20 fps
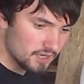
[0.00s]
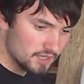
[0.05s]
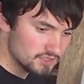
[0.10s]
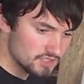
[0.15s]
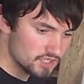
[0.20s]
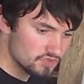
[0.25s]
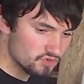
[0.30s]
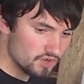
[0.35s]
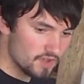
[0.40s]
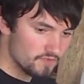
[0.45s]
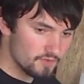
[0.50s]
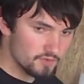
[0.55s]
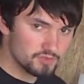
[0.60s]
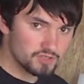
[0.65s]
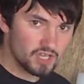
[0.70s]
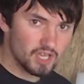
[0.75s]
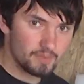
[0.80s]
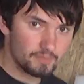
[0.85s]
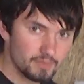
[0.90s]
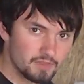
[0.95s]
as it
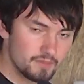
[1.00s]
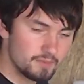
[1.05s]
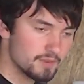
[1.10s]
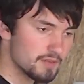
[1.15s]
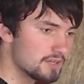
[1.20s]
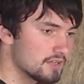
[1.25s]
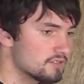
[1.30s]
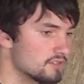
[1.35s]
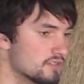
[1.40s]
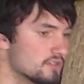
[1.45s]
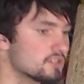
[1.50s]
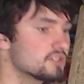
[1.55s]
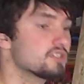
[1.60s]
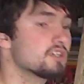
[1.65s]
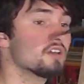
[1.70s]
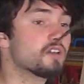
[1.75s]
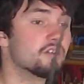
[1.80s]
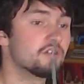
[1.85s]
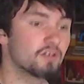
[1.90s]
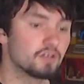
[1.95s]
travels up the blade,
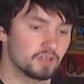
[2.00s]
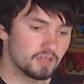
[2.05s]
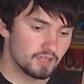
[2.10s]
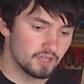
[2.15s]
so